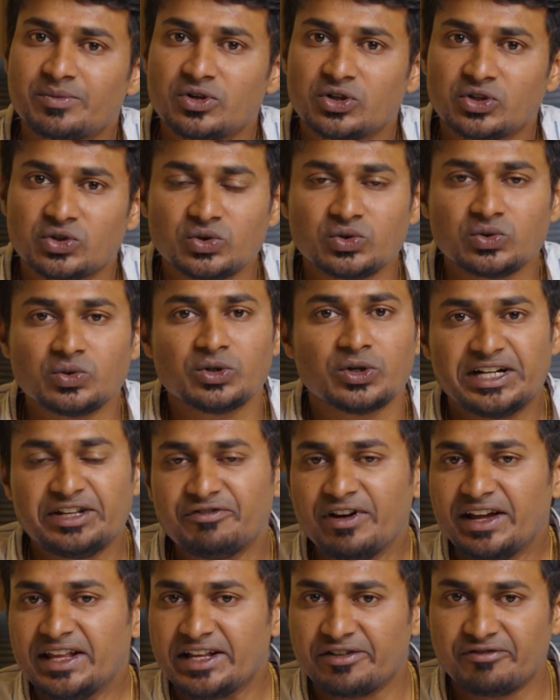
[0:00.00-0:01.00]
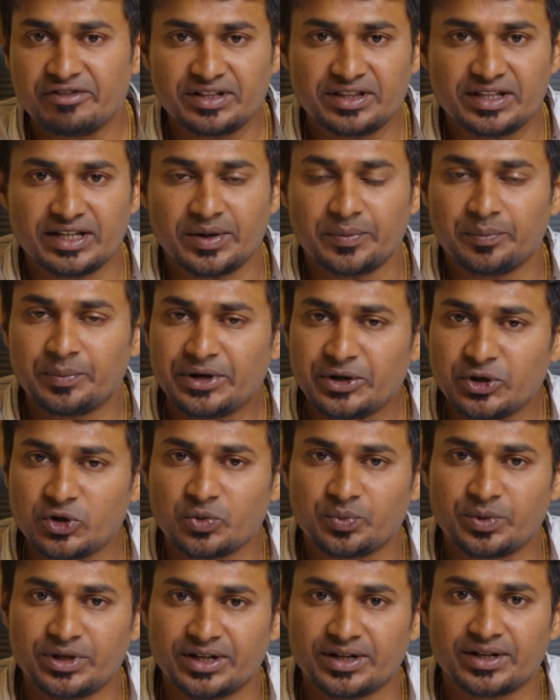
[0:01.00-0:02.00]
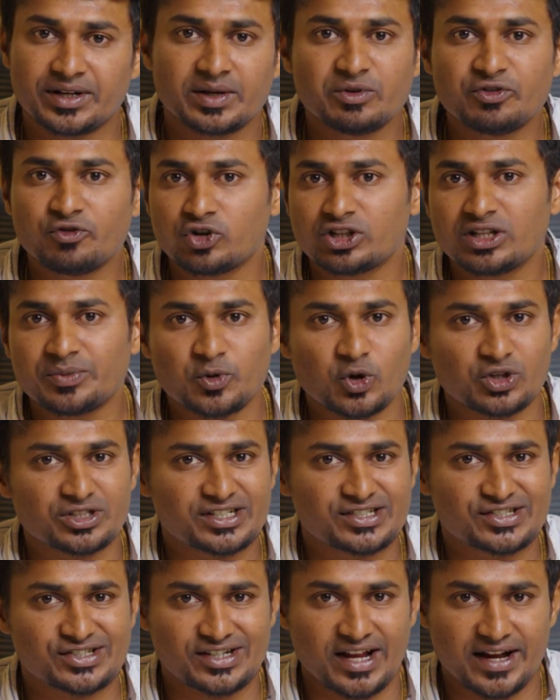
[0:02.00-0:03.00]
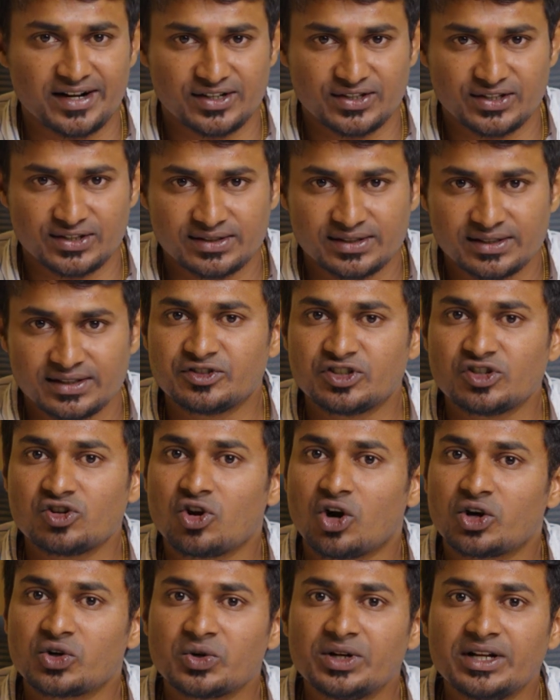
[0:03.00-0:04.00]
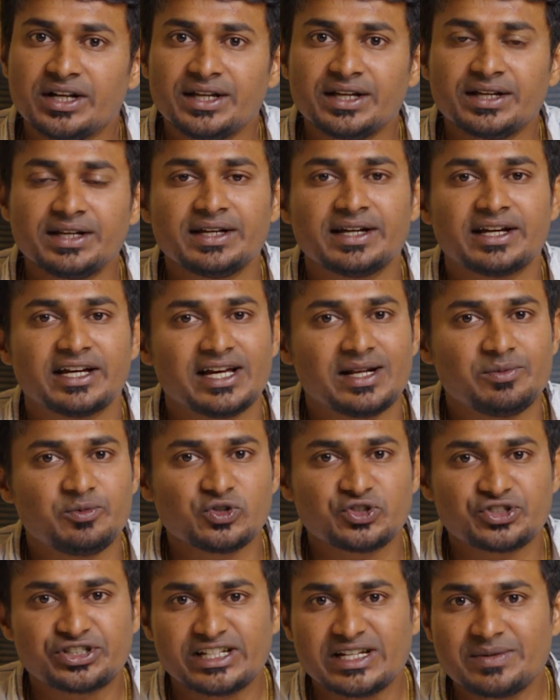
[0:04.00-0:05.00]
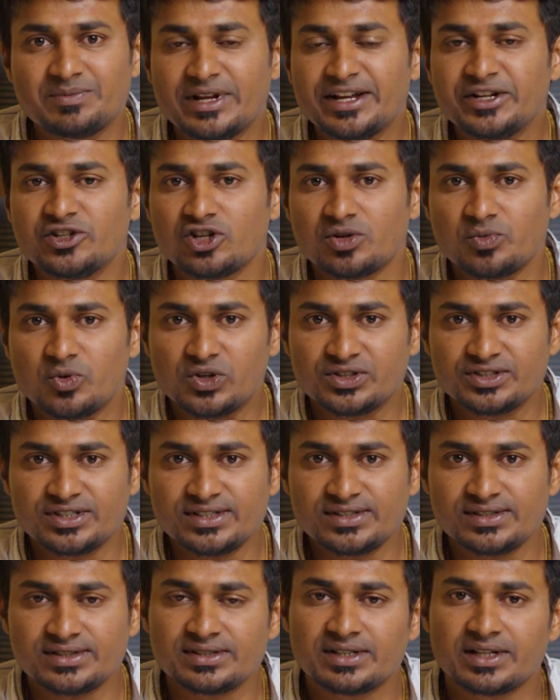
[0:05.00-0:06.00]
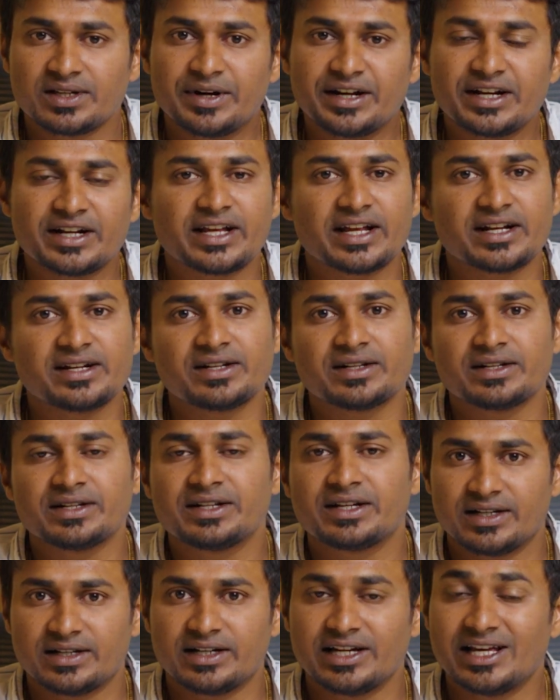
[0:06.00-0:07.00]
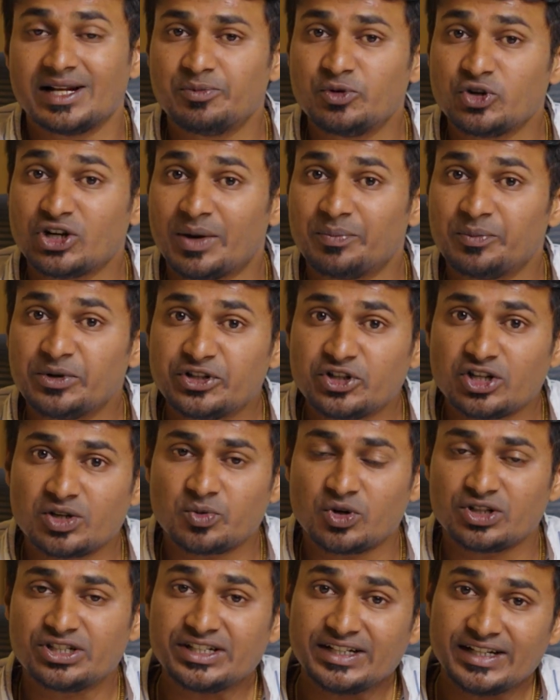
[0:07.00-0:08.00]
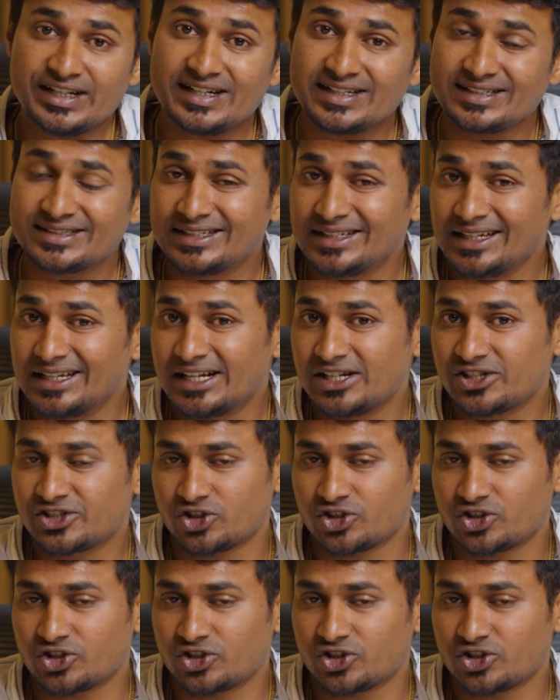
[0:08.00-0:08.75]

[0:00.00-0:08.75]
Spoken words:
able to define everything pin to pin before the project starts. This will not only help you streamline your process, but it can help you complete your project in a single